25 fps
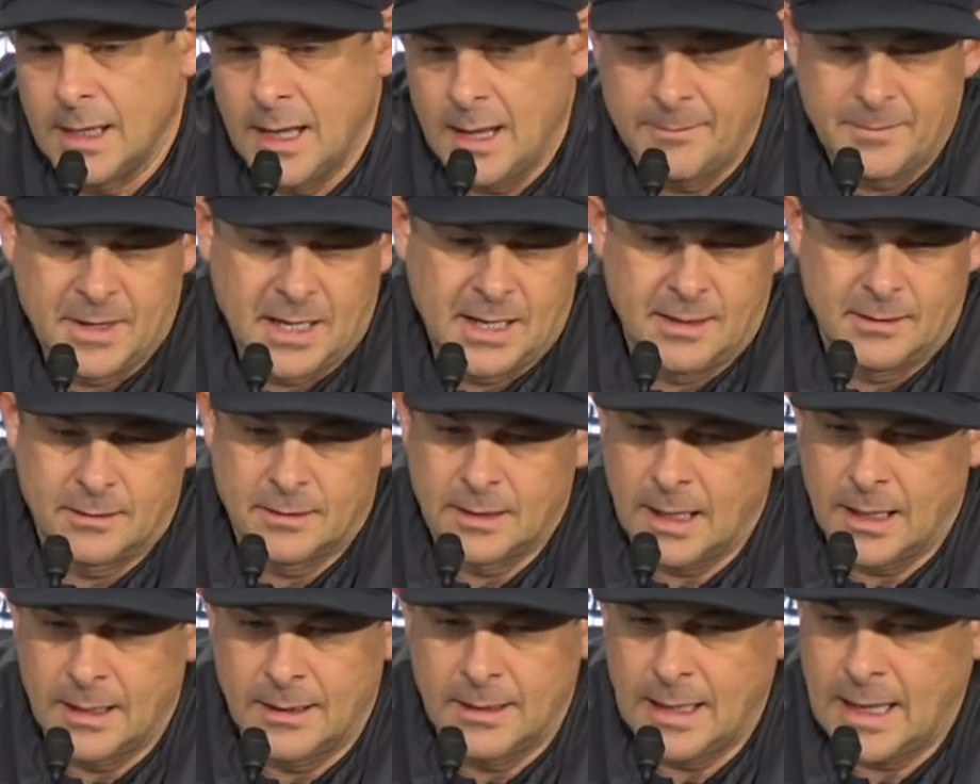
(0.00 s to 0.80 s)
I mean,
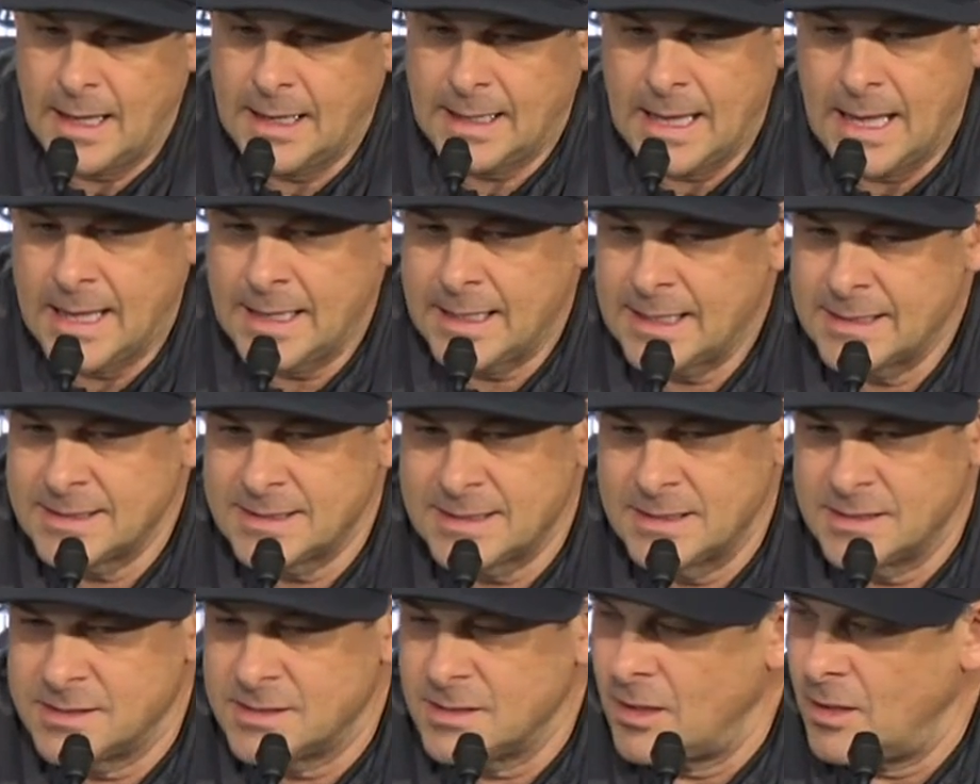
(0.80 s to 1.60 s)
I, I, guess
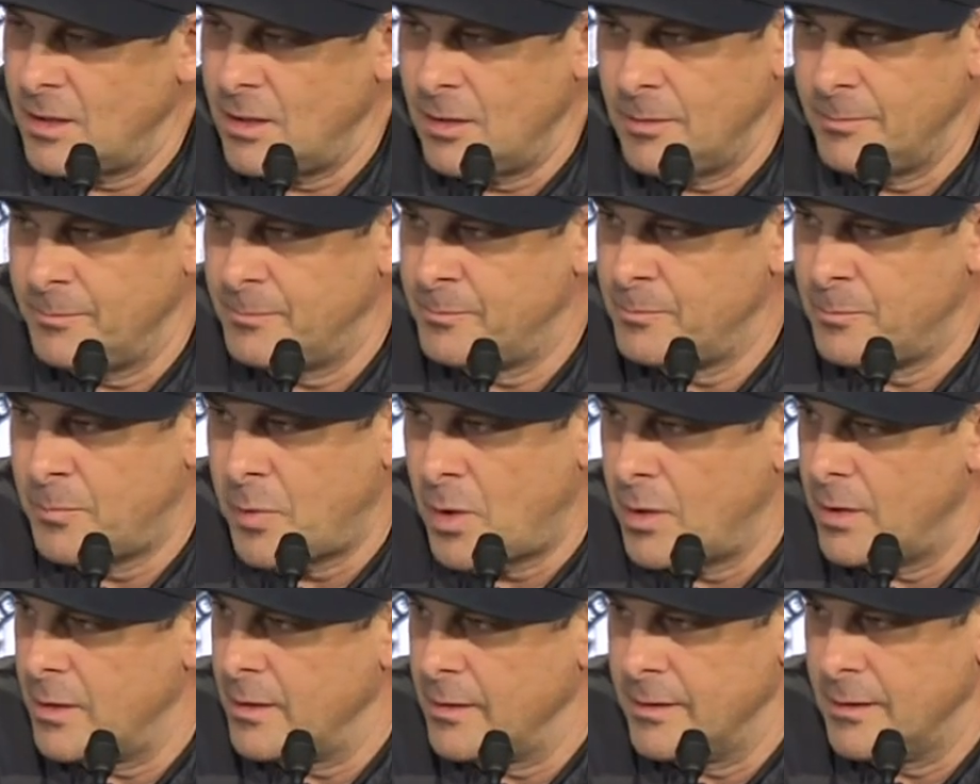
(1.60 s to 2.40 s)
it's all
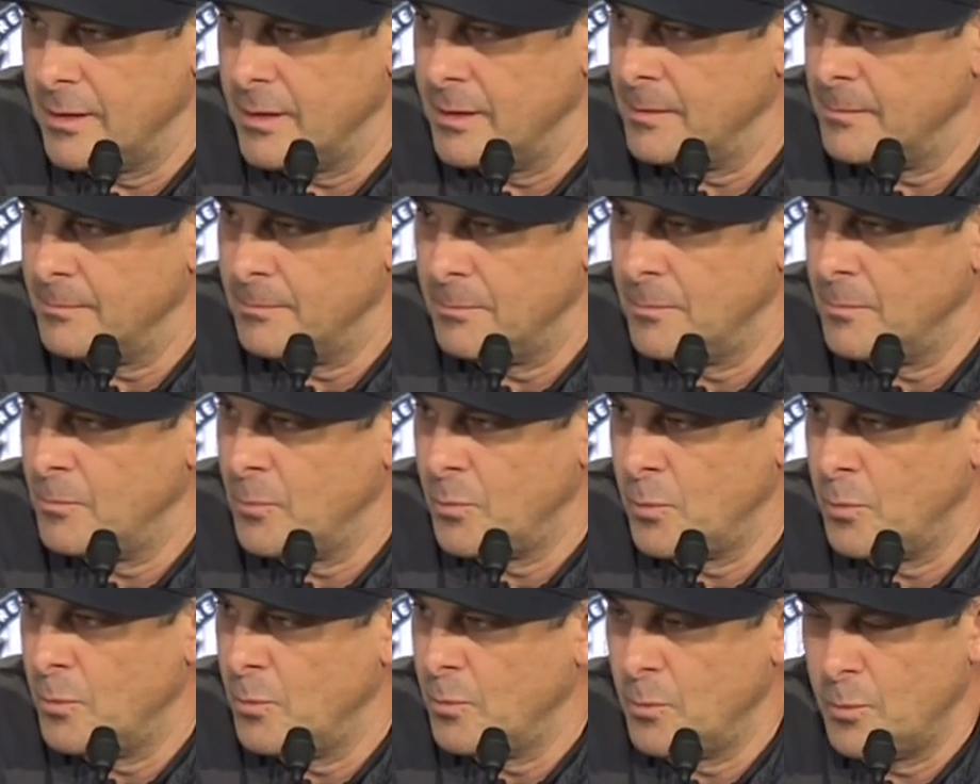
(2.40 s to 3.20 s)
part of the
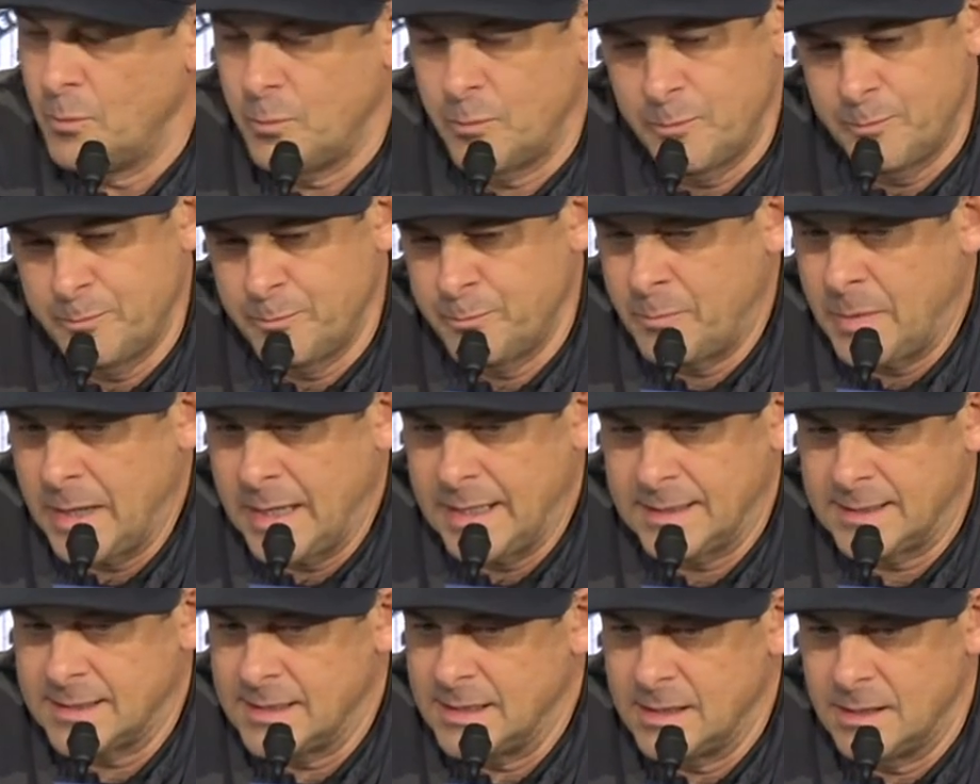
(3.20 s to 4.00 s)

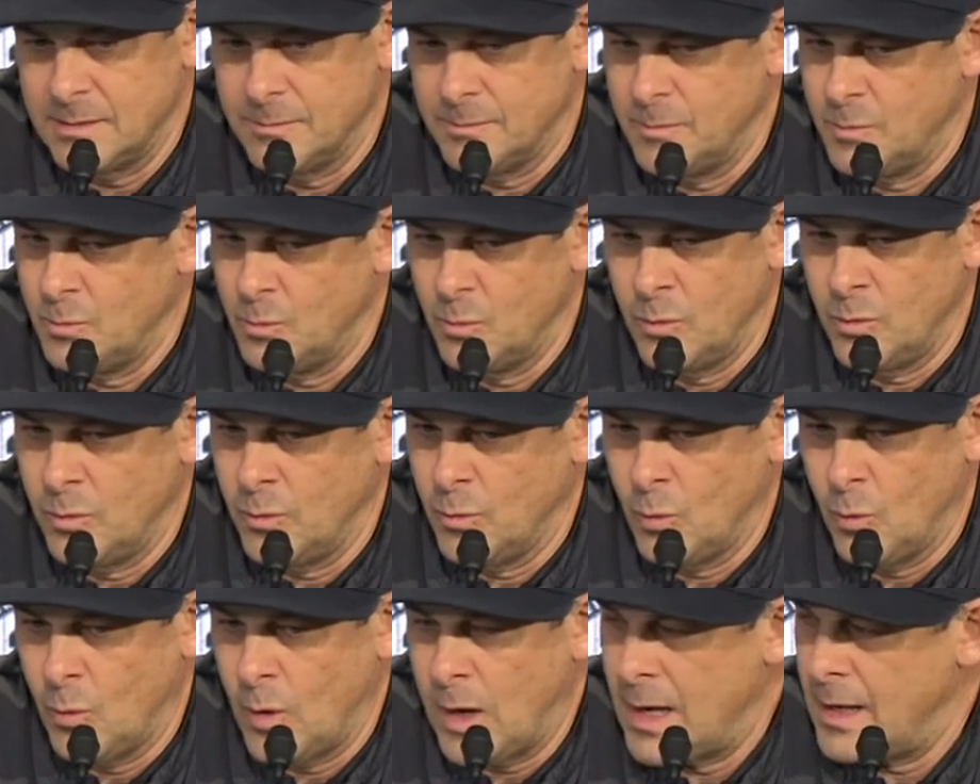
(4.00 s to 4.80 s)
baked into
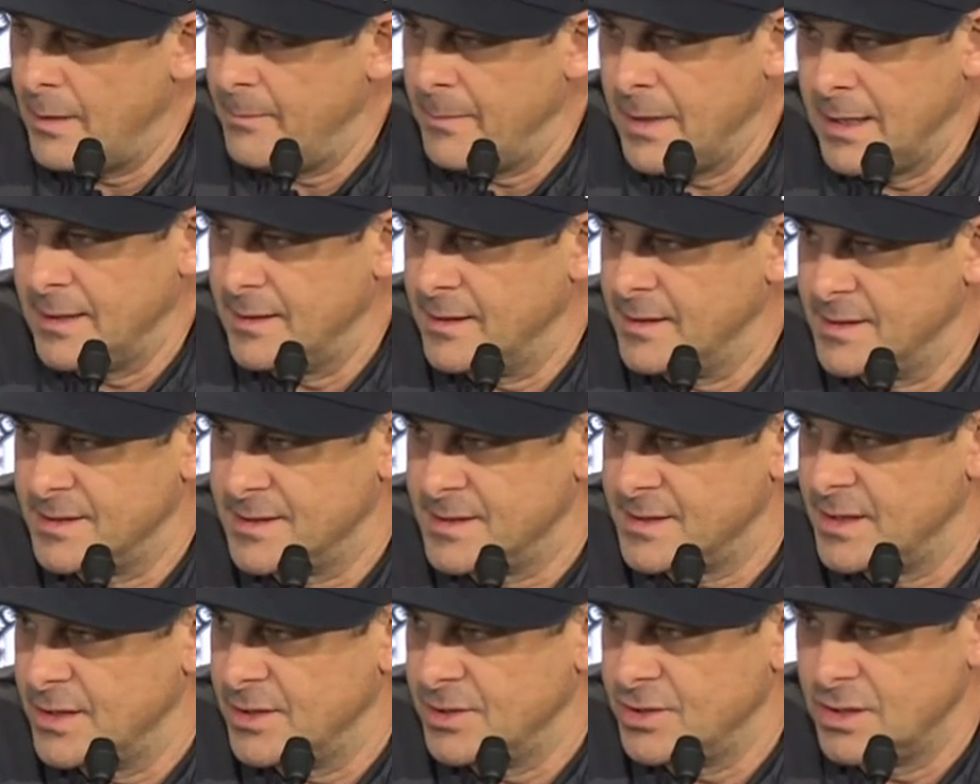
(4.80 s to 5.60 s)
why I made the
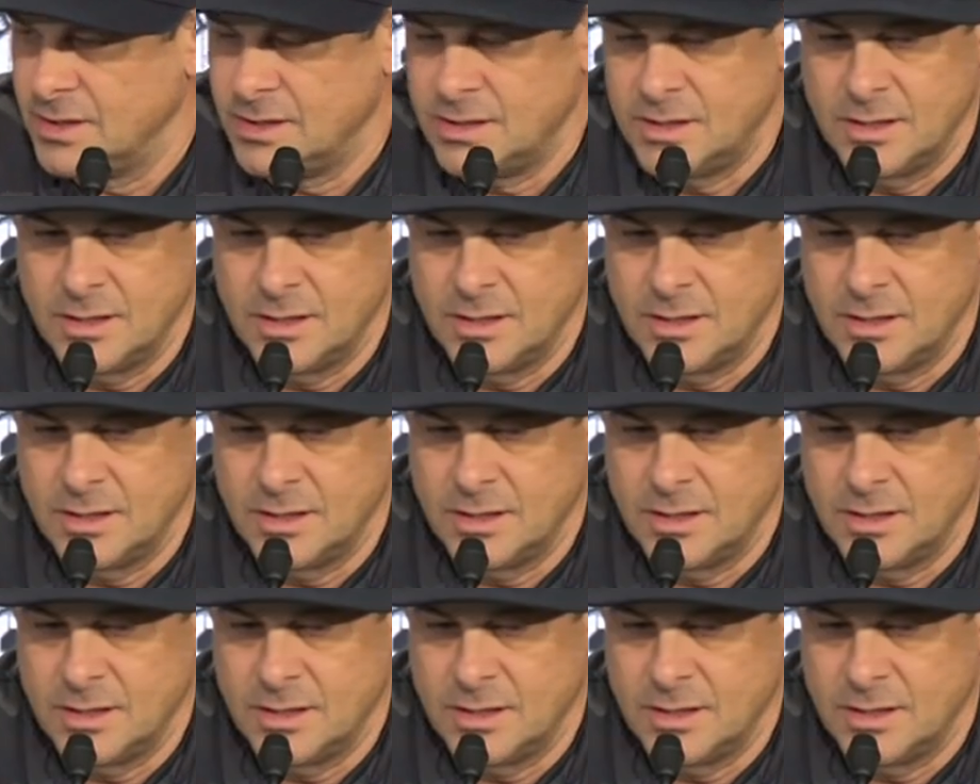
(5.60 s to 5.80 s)
decision.